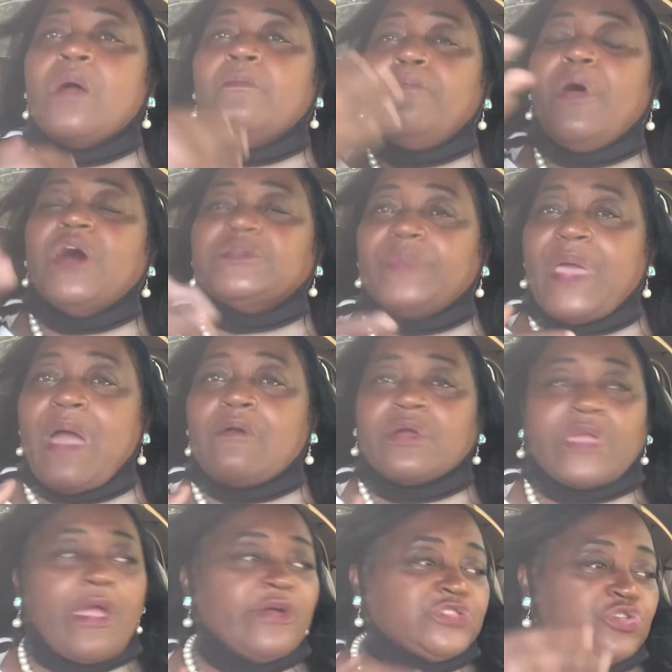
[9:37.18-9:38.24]
Supposed to be our
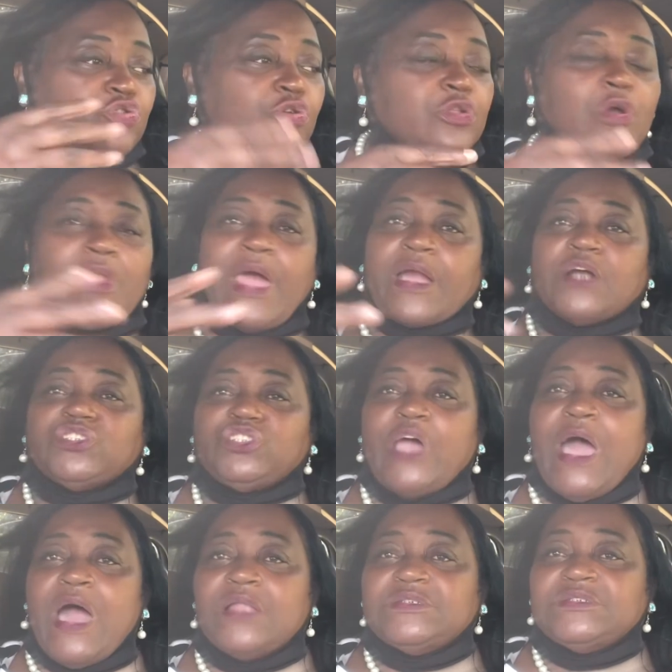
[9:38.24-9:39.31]
character. You know, like a
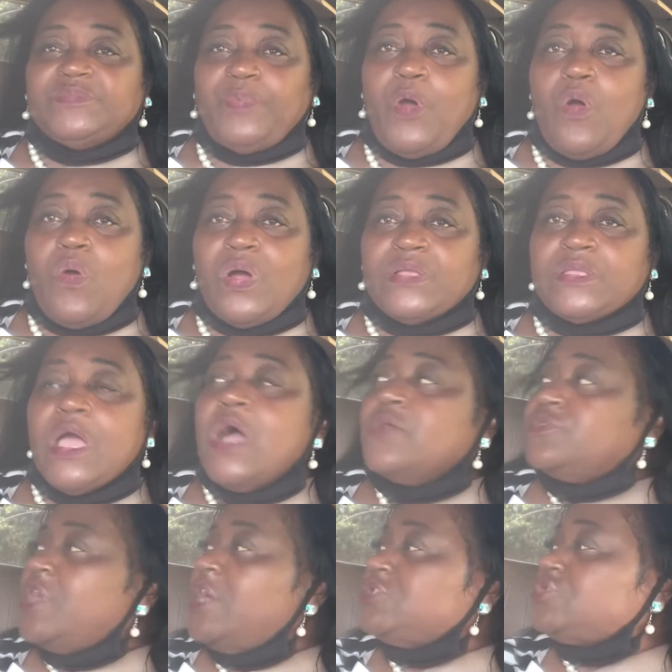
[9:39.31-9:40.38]
child is born,
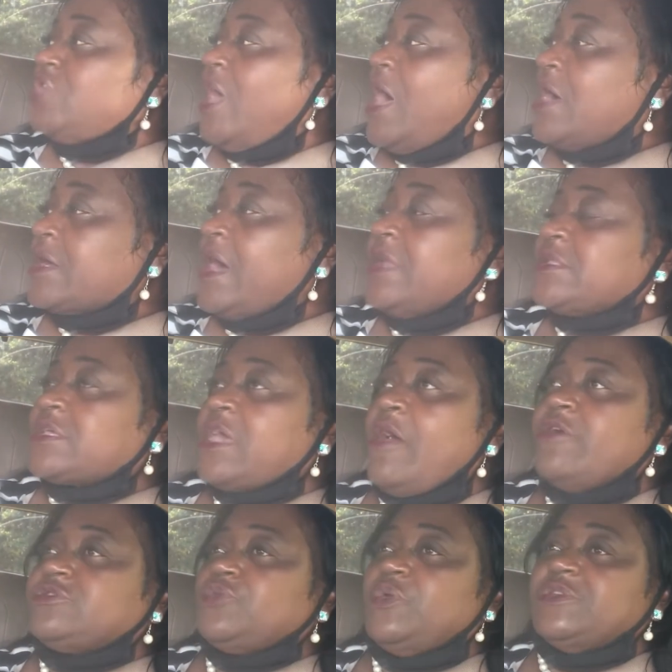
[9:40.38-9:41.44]
that child got the
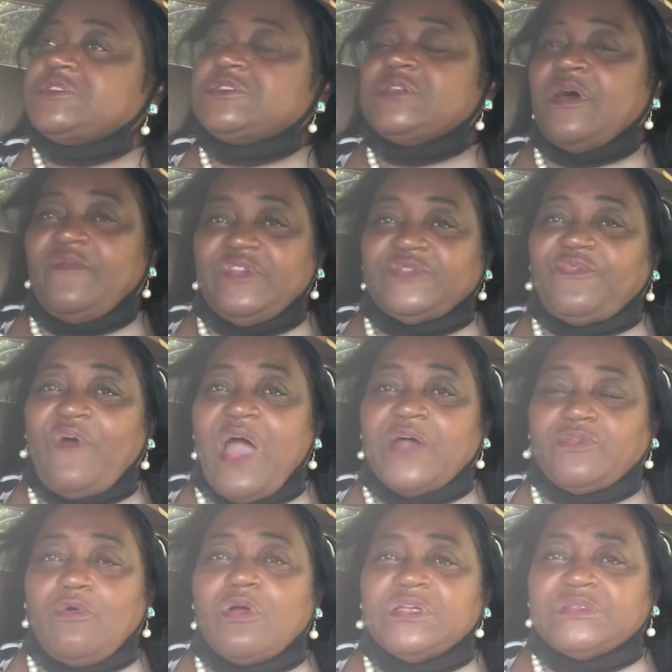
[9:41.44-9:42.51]
characteristics of his
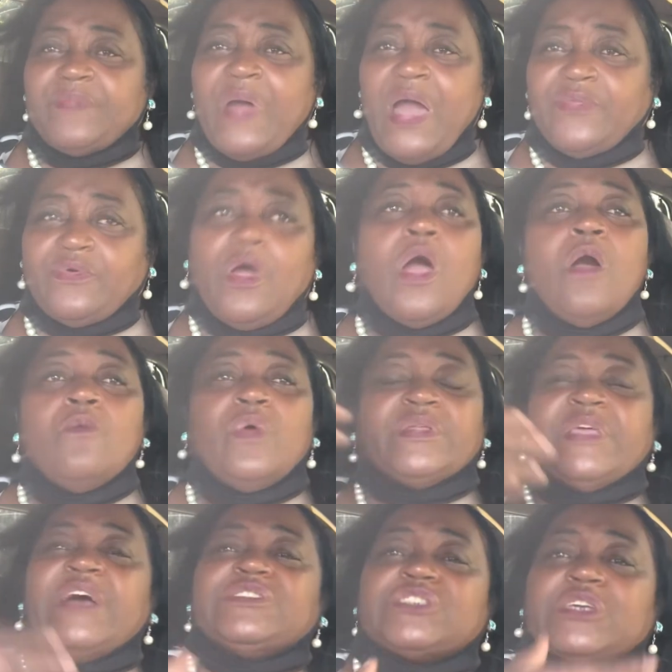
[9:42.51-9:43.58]
father or his mother, but
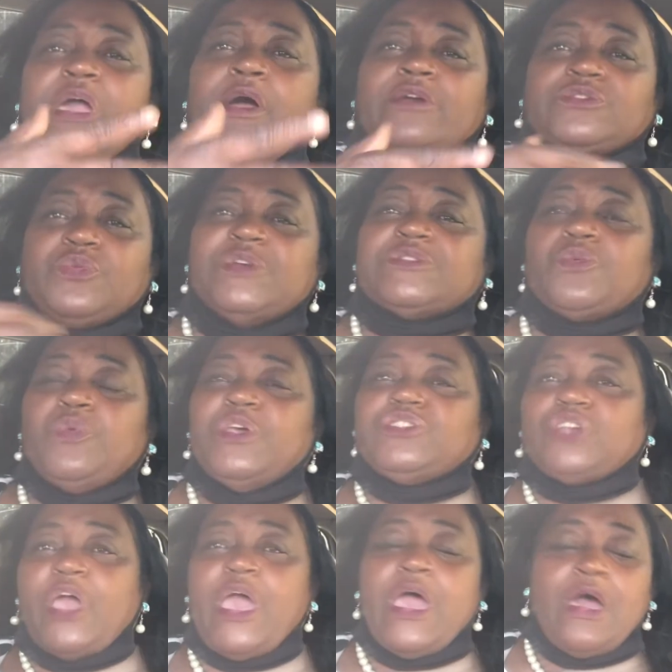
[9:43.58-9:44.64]
that's the characteristic we
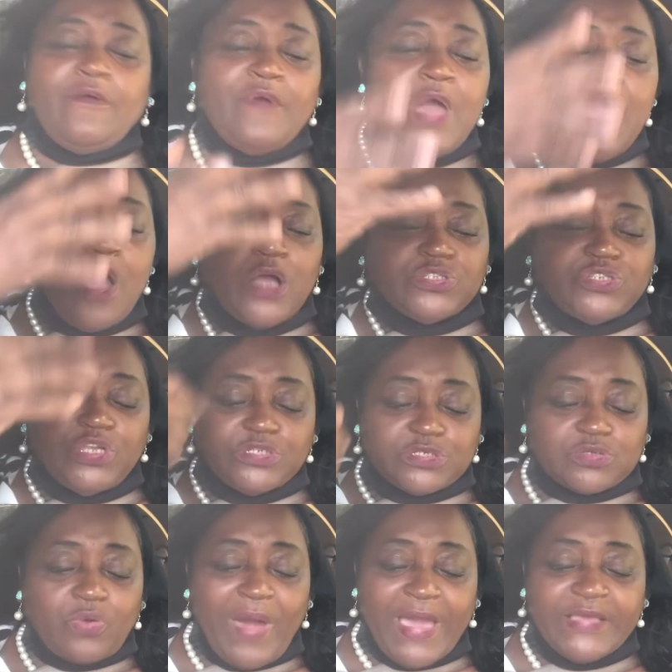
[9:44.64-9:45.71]
should have of
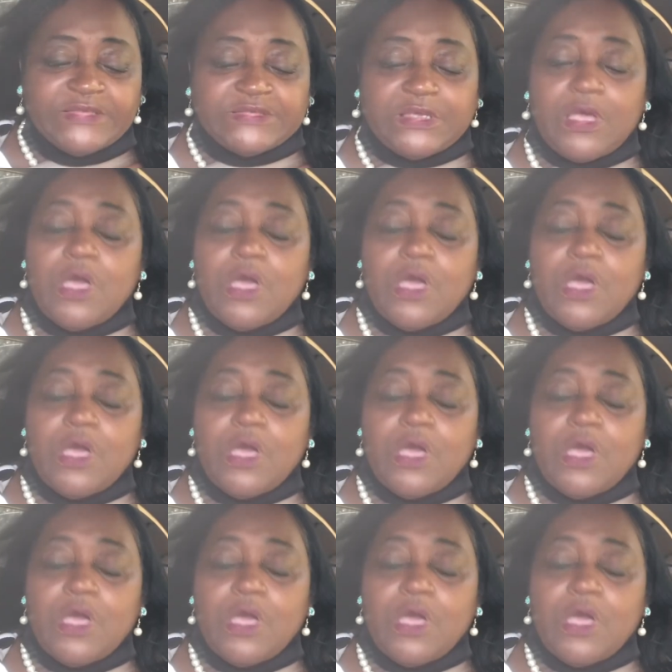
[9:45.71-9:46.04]
Jesus Christ.